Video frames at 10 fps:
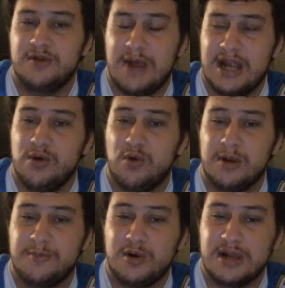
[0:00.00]
Randy
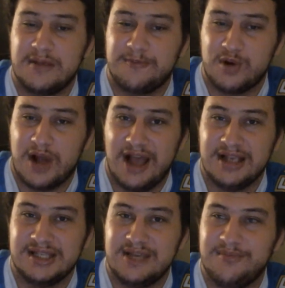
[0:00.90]
Orton for the
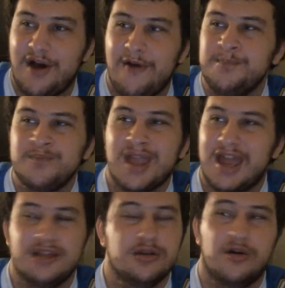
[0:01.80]
IC belt.
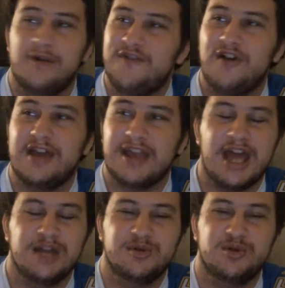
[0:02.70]
And, you know, it felt like
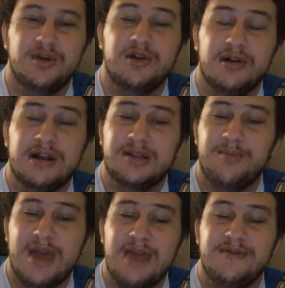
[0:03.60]
Edge was doing good as a
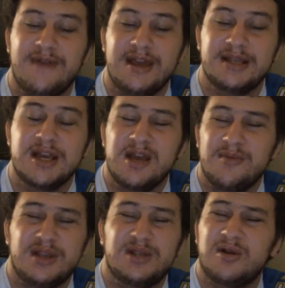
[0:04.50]
babyface.
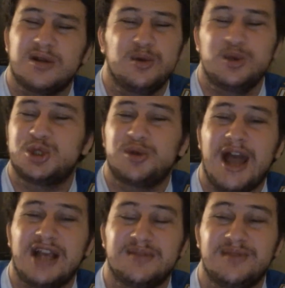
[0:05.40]
But he started to lose
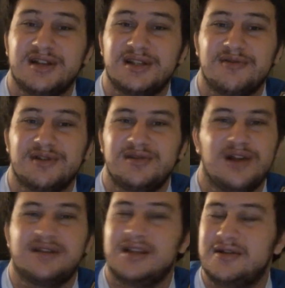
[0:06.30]
traction because there was
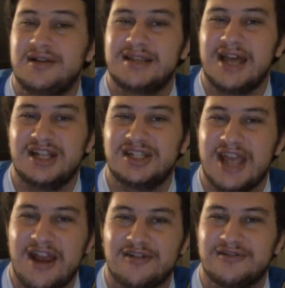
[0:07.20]
nothing to this Edge
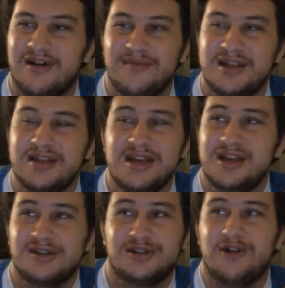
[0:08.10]
character. I mean,
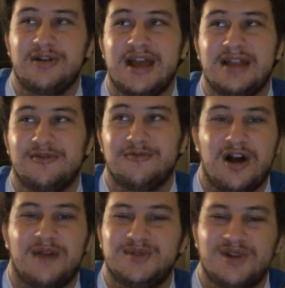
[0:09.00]
sure, he had the
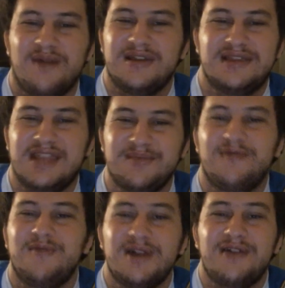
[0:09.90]
Rob Zombie theme,
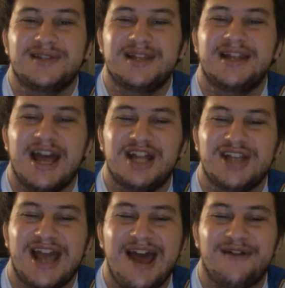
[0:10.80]
but what else did Edge
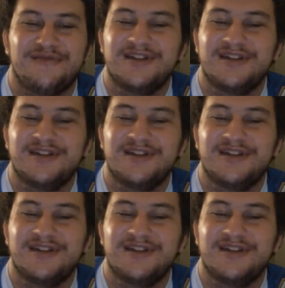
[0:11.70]
have?